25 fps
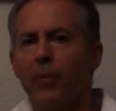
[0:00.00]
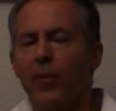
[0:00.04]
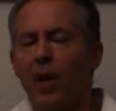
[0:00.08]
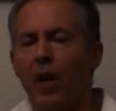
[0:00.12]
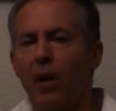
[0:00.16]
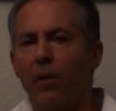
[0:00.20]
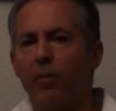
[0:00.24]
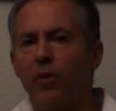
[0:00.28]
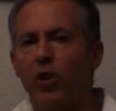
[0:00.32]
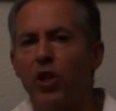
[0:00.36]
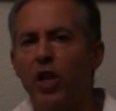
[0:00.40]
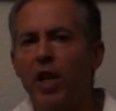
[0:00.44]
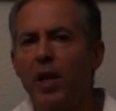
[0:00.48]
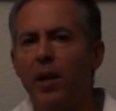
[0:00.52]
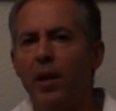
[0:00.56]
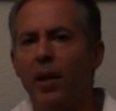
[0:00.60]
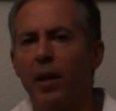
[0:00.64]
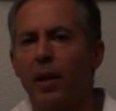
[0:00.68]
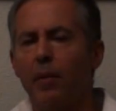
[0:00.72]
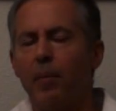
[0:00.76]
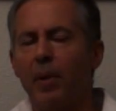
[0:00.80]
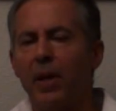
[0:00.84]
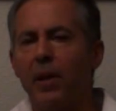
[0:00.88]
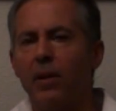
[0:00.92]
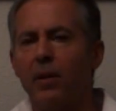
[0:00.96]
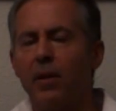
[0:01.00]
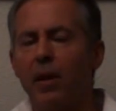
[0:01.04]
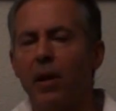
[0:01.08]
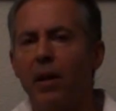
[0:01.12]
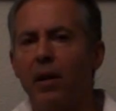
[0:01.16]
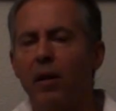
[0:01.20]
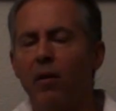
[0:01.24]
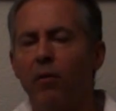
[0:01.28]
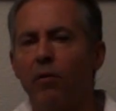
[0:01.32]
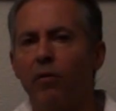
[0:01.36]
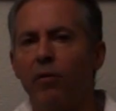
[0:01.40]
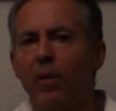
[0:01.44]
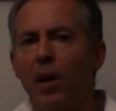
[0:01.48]
of cheating, because then
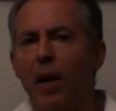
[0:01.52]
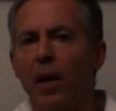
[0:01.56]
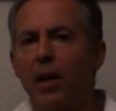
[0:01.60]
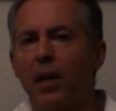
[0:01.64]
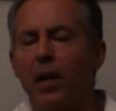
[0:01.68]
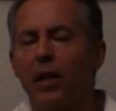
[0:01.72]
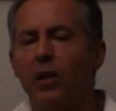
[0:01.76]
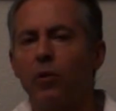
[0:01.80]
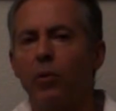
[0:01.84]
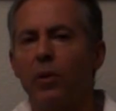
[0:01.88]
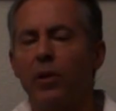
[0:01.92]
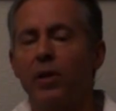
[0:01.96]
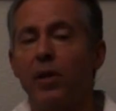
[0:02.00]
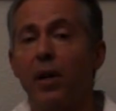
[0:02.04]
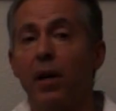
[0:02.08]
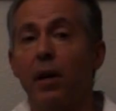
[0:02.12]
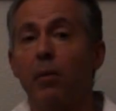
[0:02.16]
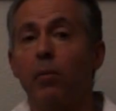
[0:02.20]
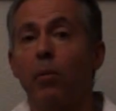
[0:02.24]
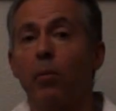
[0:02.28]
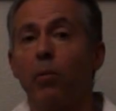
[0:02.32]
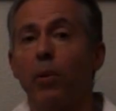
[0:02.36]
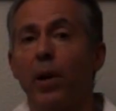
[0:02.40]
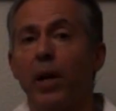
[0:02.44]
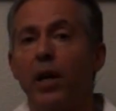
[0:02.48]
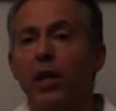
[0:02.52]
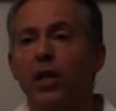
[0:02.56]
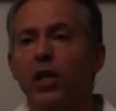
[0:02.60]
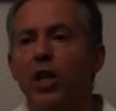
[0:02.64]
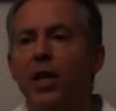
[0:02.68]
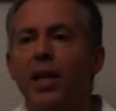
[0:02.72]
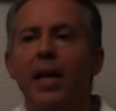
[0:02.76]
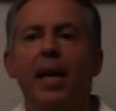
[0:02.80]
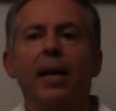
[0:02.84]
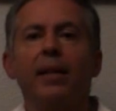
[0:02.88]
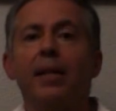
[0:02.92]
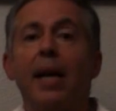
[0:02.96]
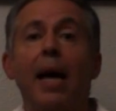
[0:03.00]
he'll fly into a terrible rage,
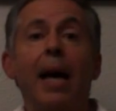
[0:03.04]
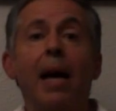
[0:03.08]
and he has